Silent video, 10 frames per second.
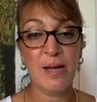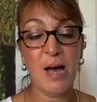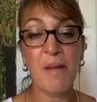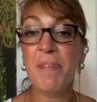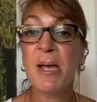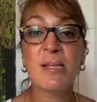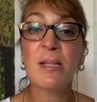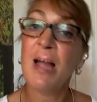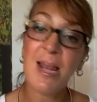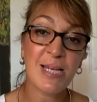Um, because a
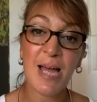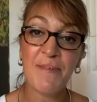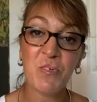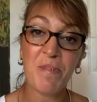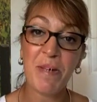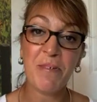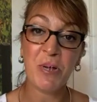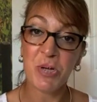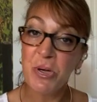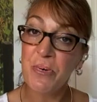lot of times what people
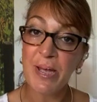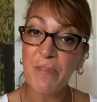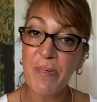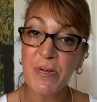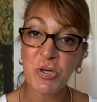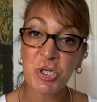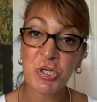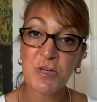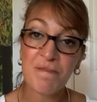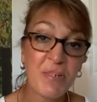are doing when they're
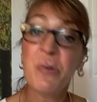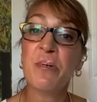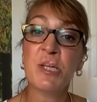spew